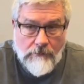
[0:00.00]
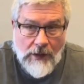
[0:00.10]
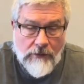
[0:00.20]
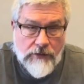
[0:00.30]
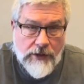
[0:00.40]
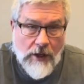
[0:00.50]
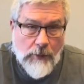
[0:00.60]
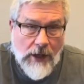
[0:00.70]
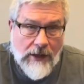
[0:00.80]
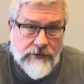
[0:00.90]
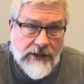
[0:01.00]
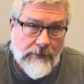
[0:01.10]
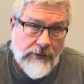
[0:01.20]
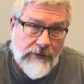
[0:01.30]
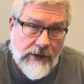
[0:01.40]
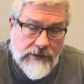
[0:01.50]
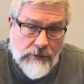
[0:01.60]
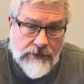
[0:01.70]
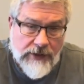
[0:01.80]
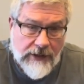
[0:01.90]
there's a couple housekeeping things I'm
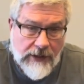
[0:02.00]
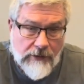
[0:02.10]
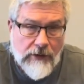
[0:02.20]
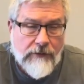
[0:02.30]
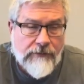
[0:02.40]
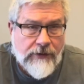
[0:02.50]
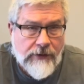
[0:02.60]
going to take care of.